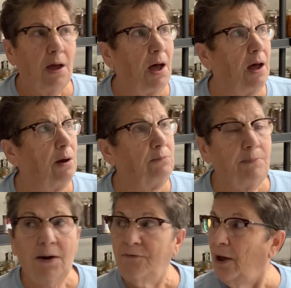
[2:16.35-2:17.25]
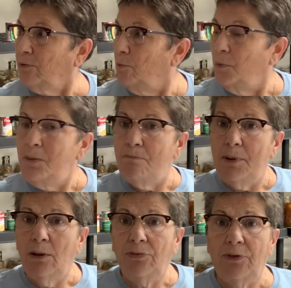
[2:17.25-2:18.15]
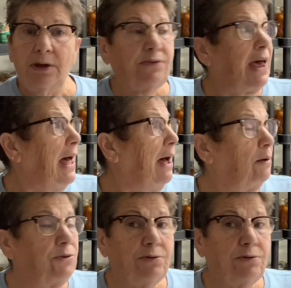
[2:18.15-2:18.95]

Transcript: um, matter of fact, when we built this house,